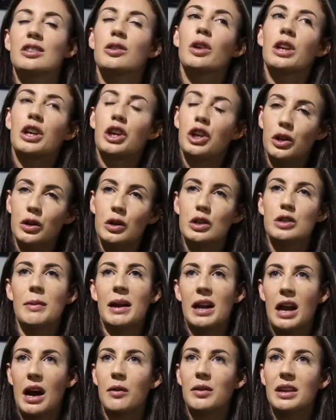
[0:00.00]
not a huge
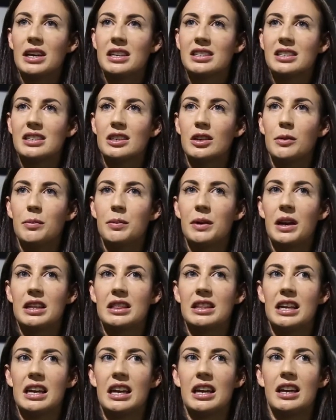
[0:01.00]
amount out there still, but I
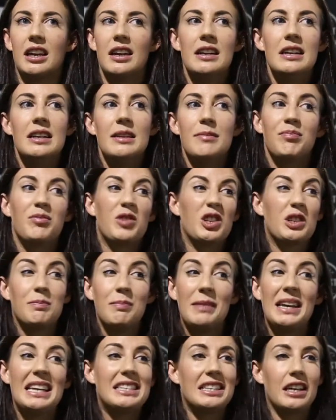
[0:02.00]
think just
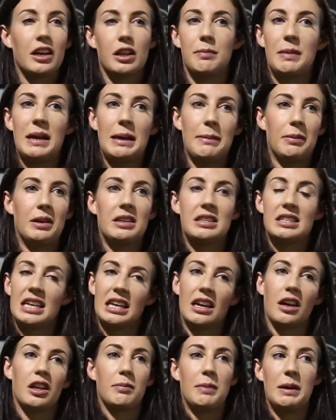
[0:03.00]
meeting other people and
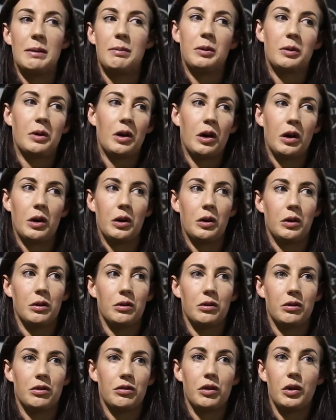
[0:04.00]
seeing other people go
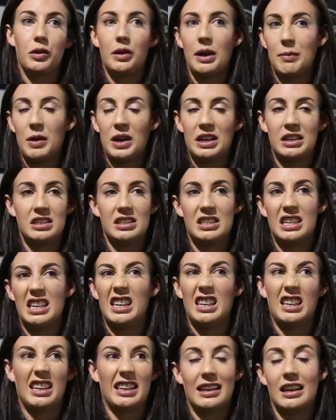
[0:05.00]
through their pregnancy
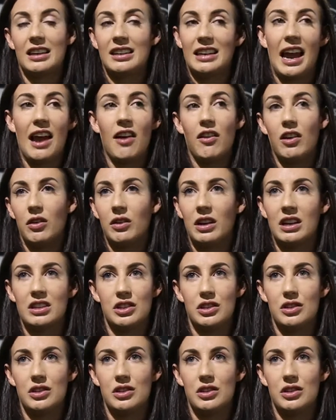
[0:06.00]
and carry on as